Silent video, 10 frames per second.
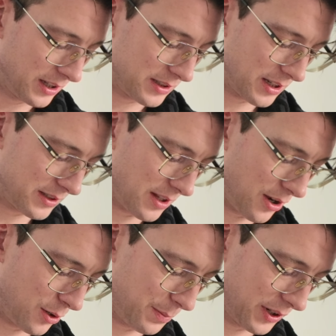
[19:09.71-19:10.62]
Since the
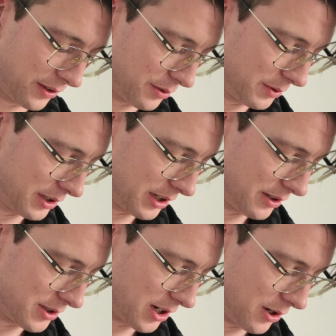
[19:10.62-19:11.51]
opening 3
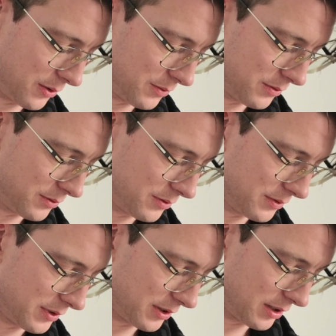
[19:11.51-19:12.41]
years ago,
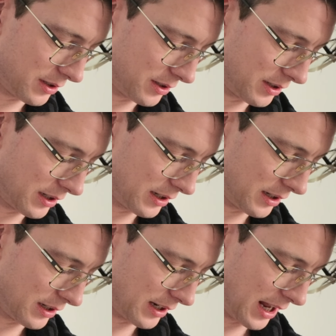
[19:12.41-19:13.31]

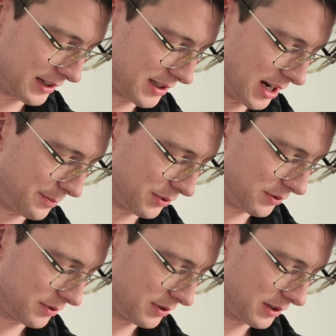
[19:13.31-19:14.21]
last
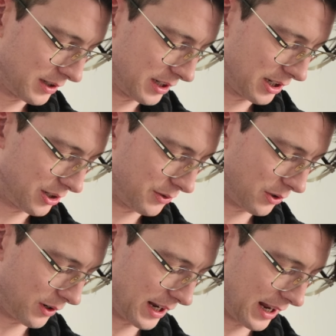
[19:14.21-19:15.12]
April, in New
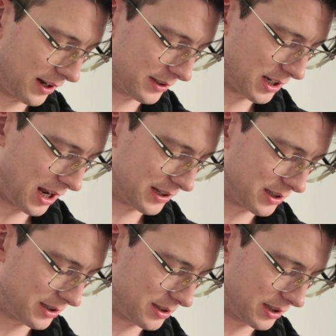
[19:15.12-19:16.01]
York and Los
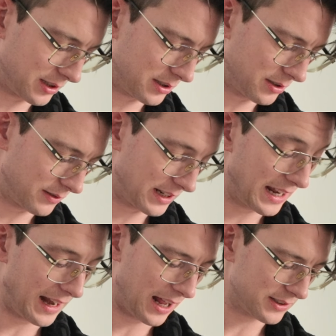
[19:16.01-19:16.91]
Angeles,
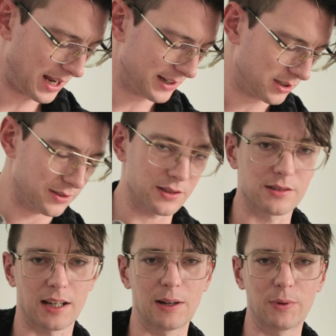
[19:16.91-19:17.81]

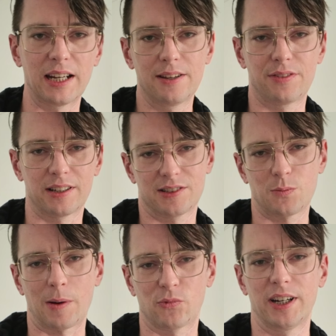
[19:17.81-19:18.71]
just say we live here, this
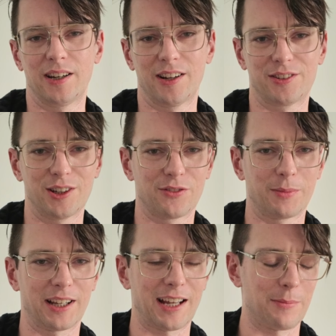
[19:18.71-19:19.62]
is why I'm reading it to you
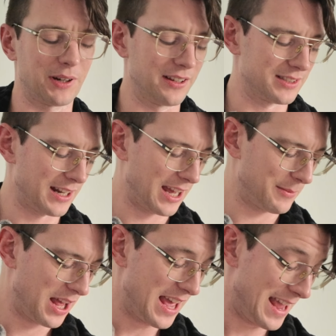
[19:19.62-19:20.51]
from, when I can't pronounce the
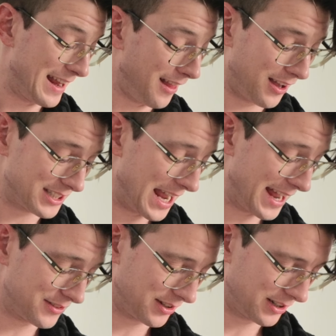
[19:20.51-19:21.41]
name. In Los
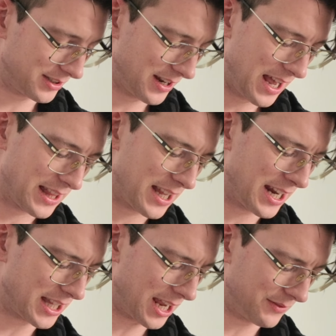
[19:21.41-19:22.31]
Angeles,
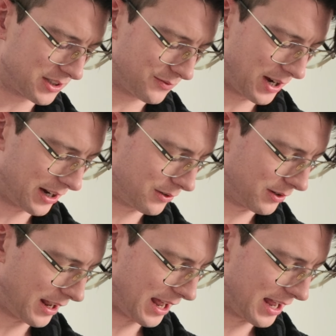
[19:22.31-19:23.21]
then a Davison
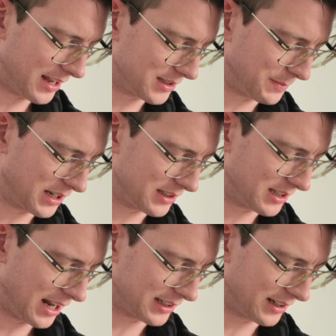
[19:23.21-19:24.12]
record has been
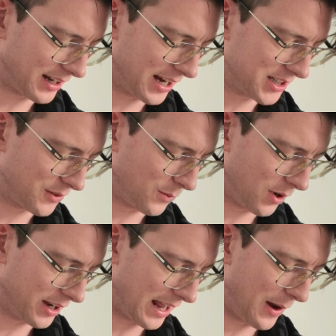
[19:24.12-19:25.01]
selected
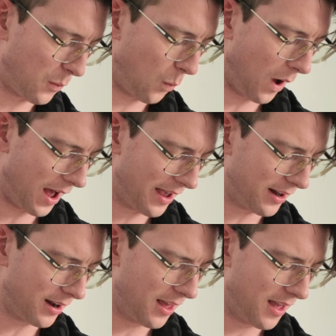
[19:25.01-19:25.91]
nationwide, and
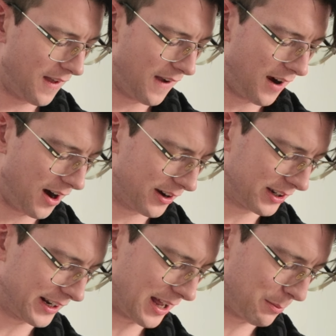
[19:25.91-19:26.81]
while
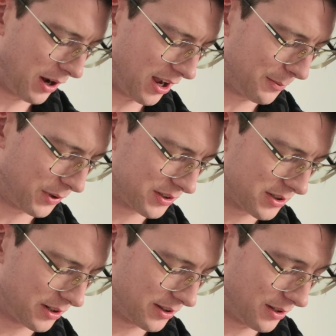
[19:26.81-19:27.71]
hardly a
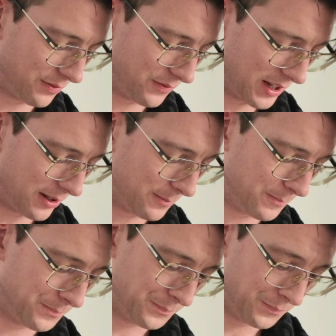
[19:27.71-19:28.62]
blockbuster, the
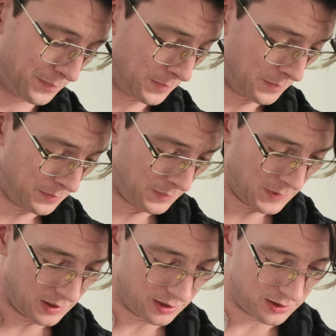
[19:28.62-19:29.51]
film
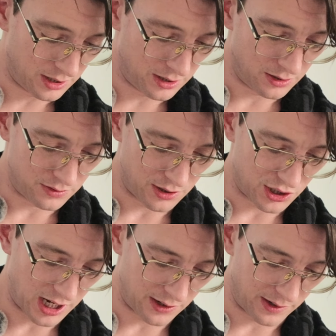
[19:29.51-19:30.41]
continues to
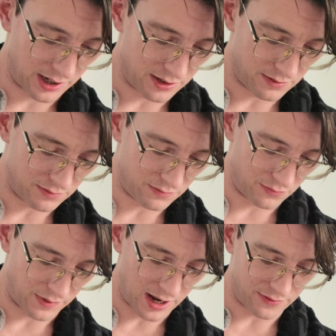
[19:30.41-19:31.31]
generate
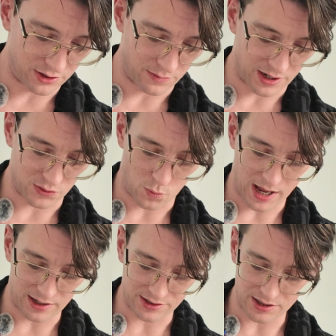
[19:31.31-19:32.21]
revenue as
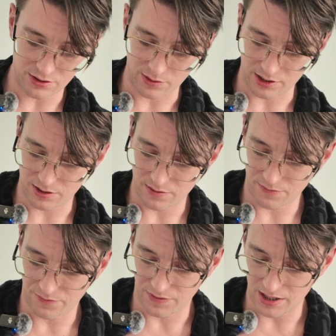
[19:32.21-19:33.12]
well as interest.
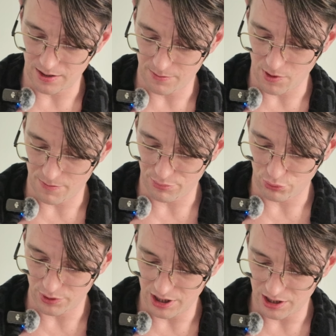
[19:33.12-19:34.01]
Film
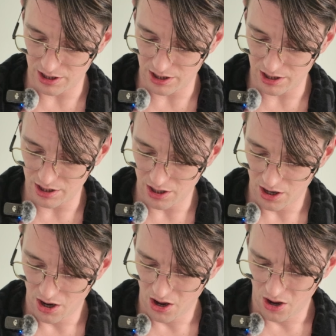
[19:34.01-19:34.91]

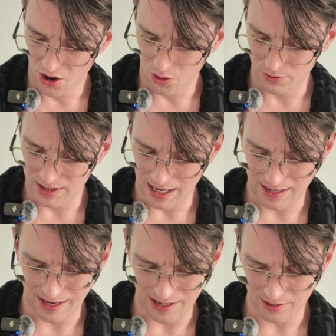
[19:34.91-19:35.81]

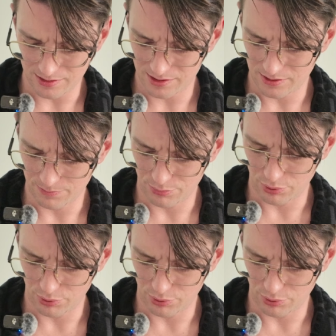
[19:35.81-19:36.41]
periodicals